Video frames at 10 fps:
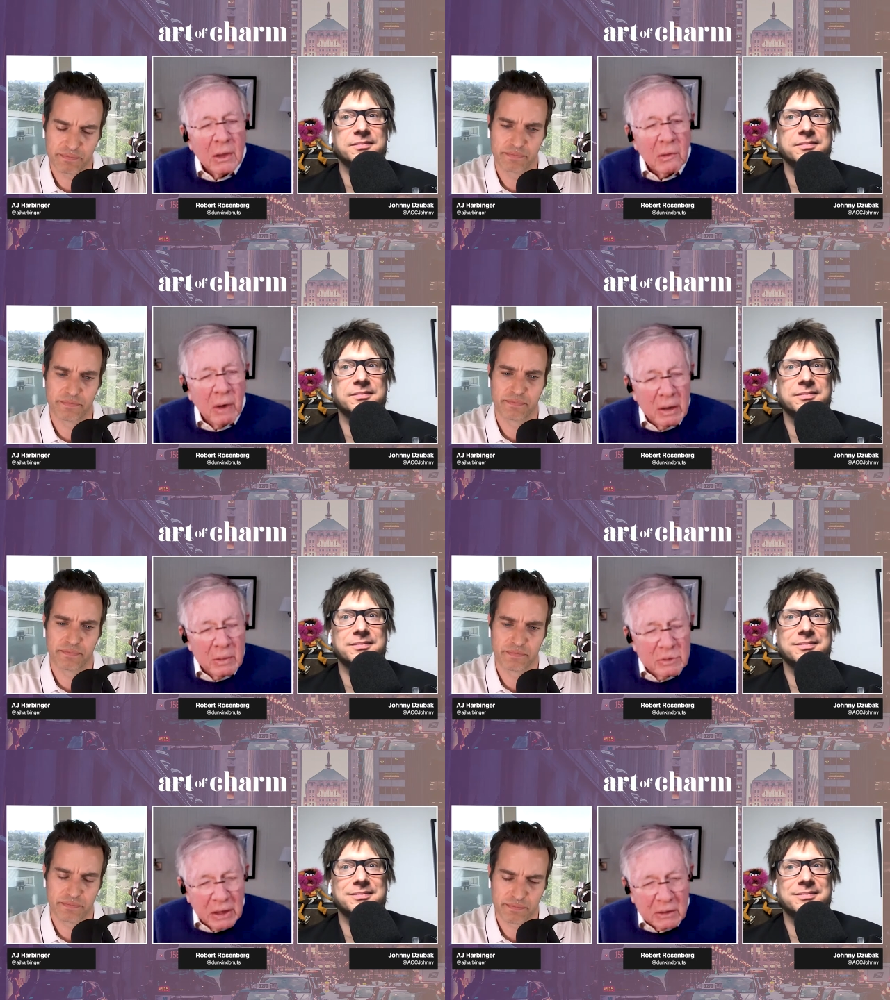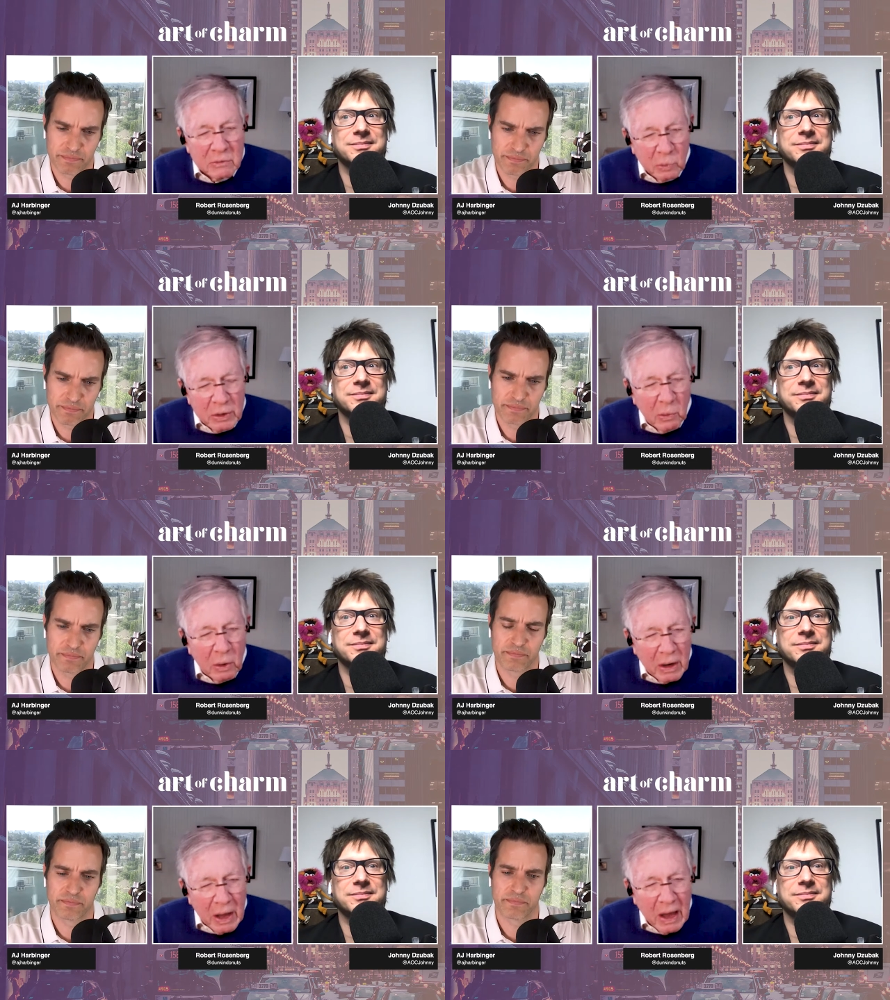Speaker 1: The right objectives. What do you
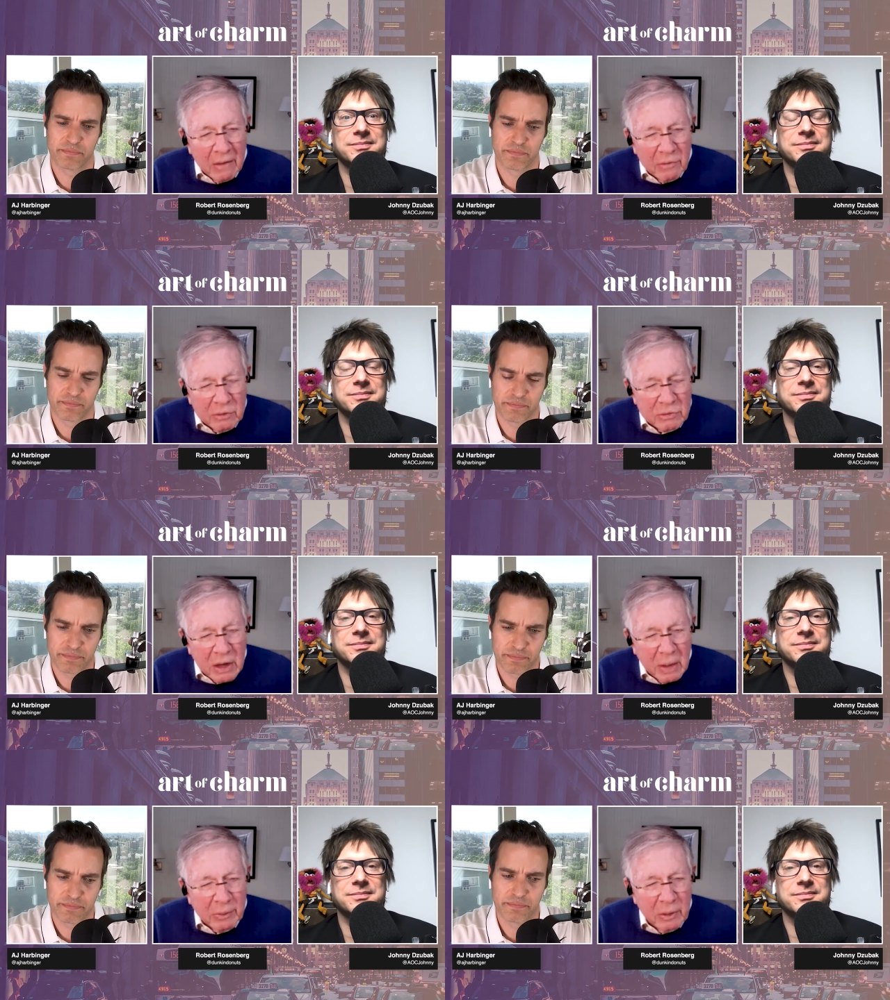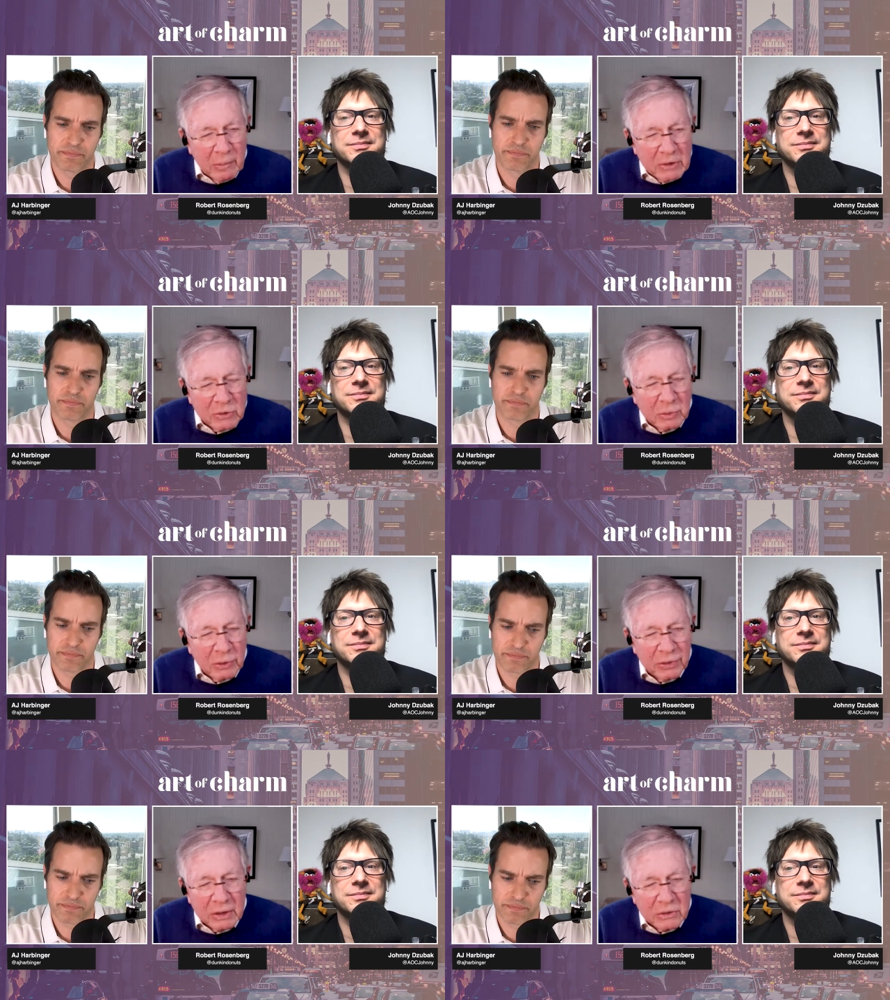want to have? Those couple of
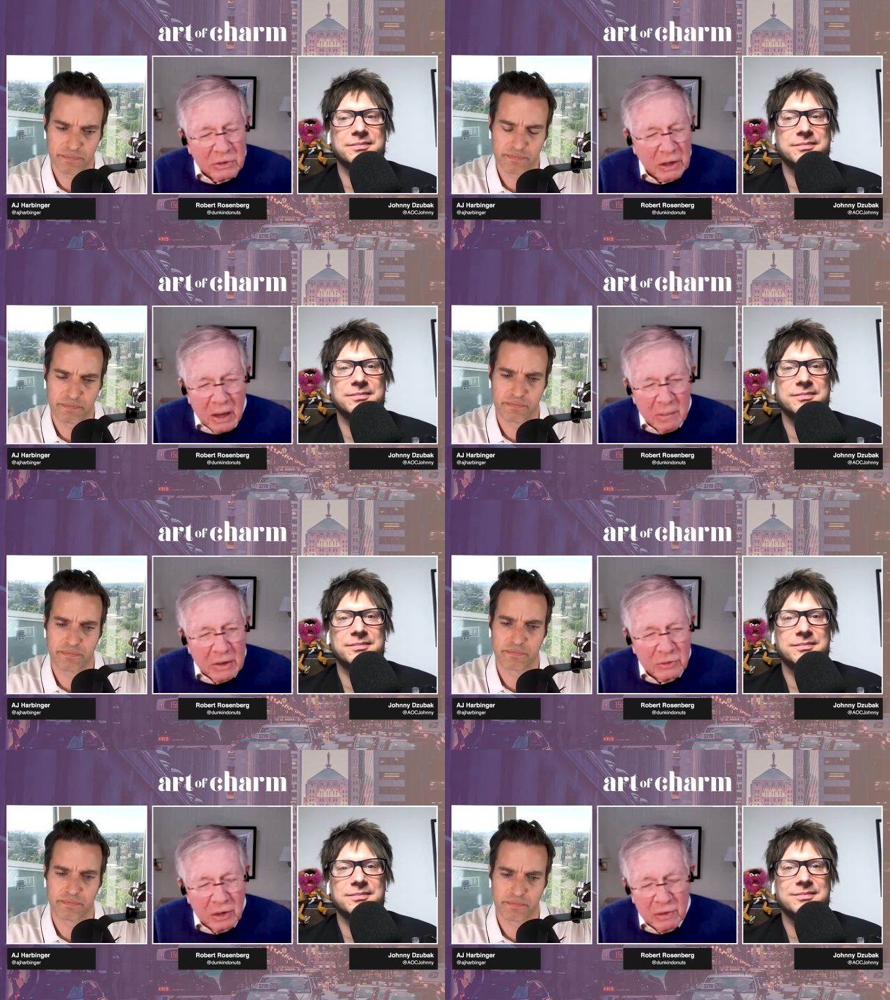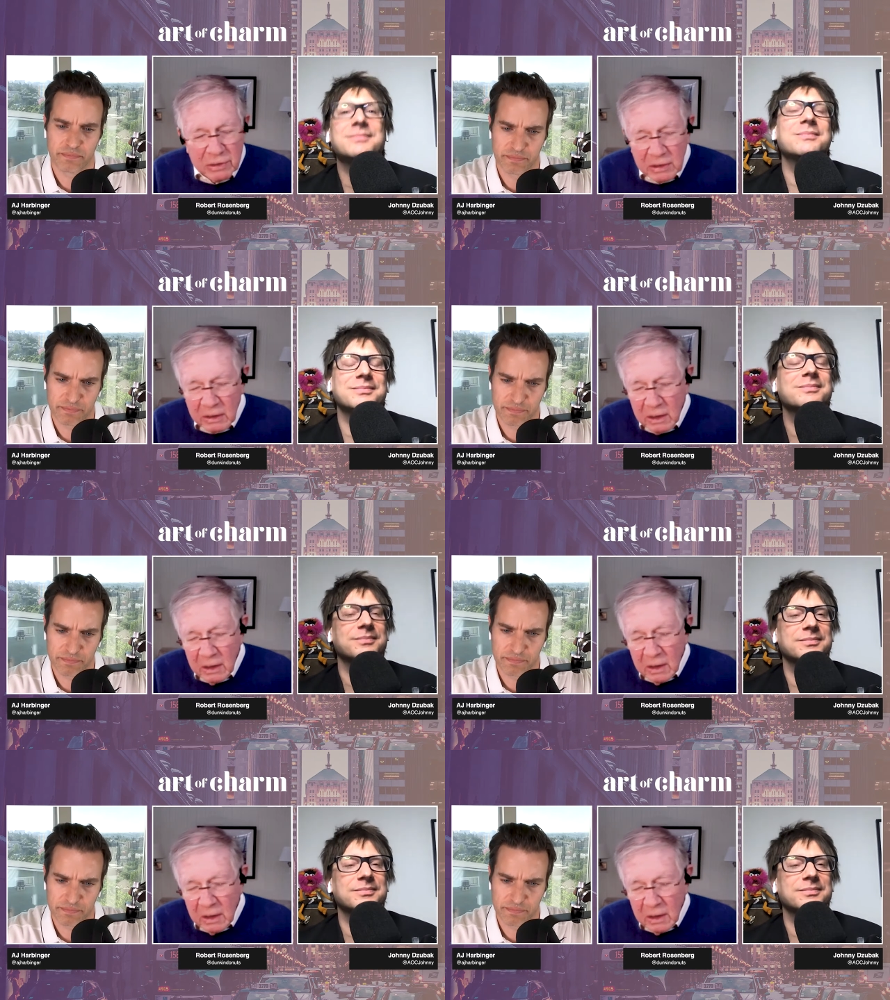measurable things. You can't measure everything.